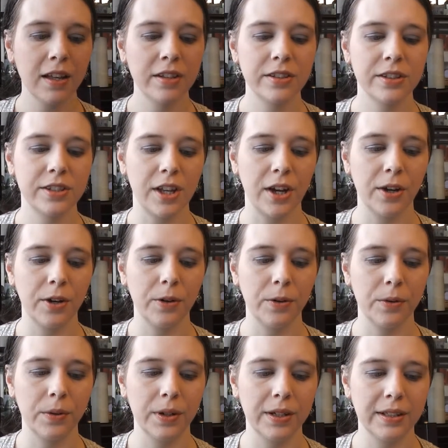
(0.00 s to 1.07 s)

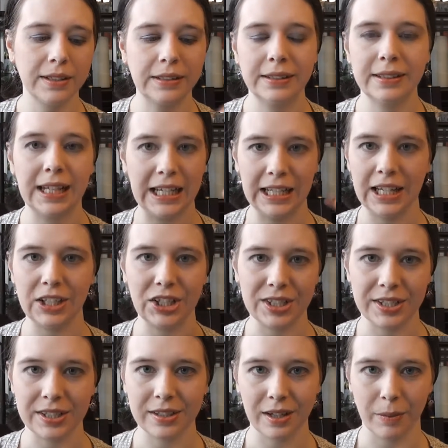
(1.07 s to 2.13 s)
So it
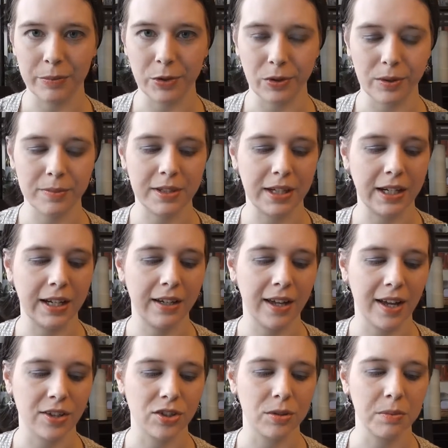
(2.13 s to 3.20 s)
just absorbs any
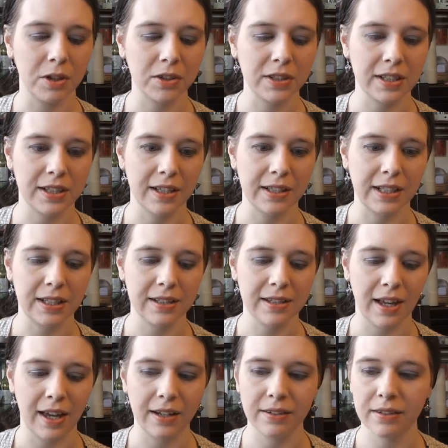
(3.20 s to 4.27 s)
extra milk that's on the
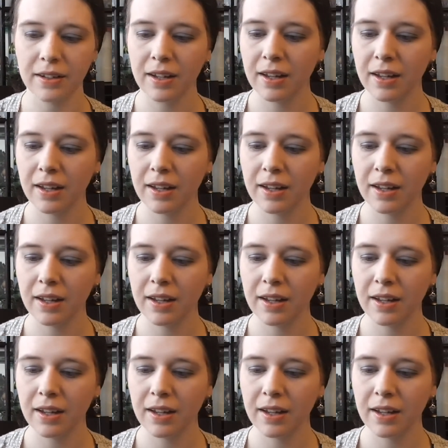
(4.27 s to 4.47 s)
inside.